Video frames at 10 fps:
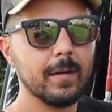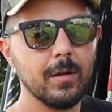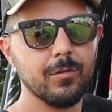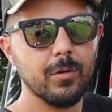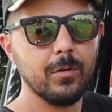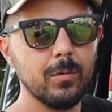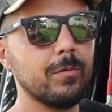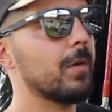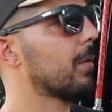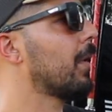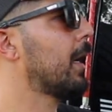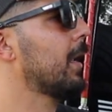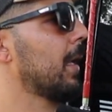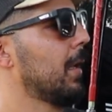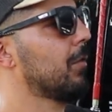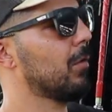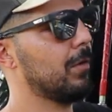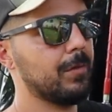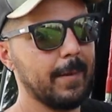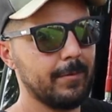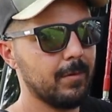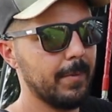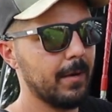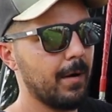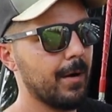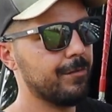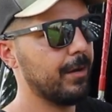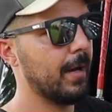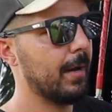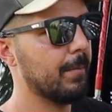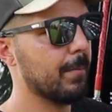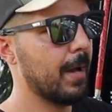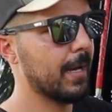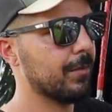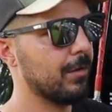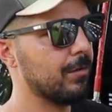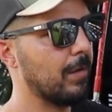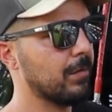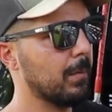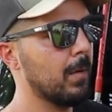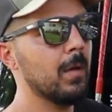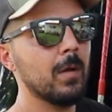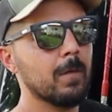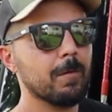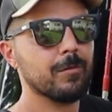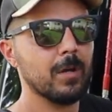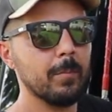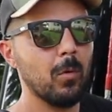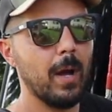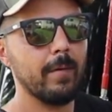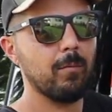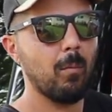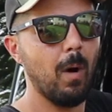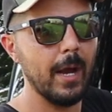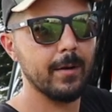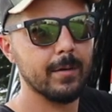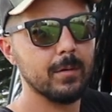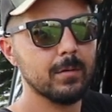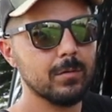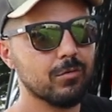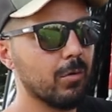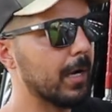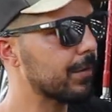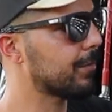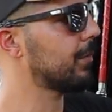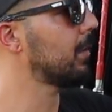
that you're using, right? So this happens to be an RCI rack. It's adjustable. For some who have wider trucks,